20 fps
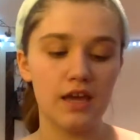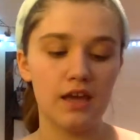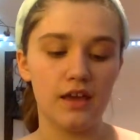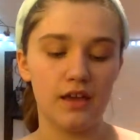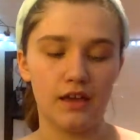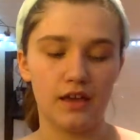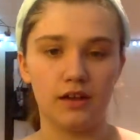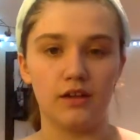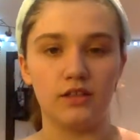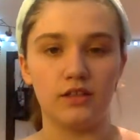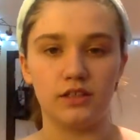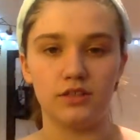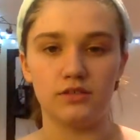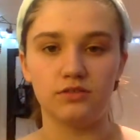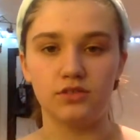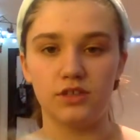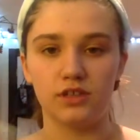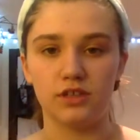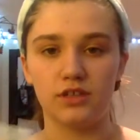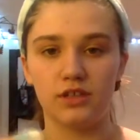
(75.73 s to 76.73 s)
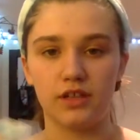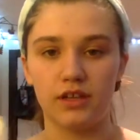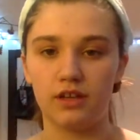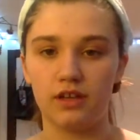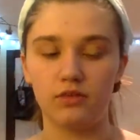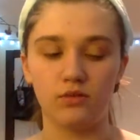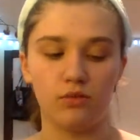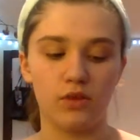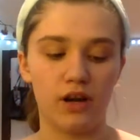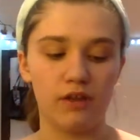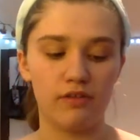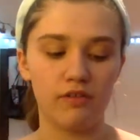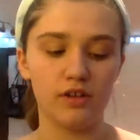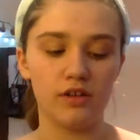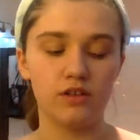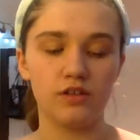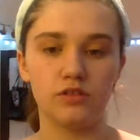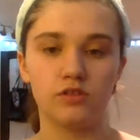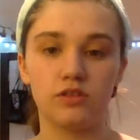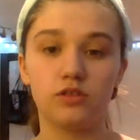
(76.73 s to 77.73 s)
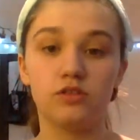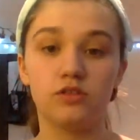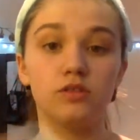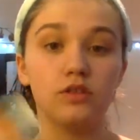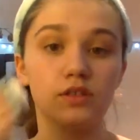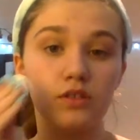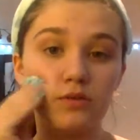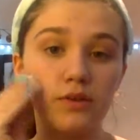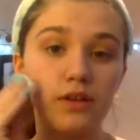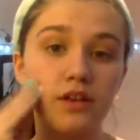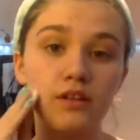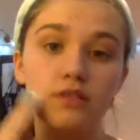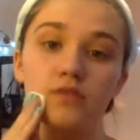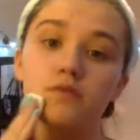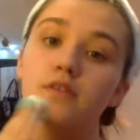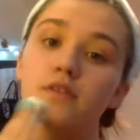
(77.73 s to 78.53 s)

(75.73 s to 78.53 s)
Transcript: in a huge kit and whatever, and just went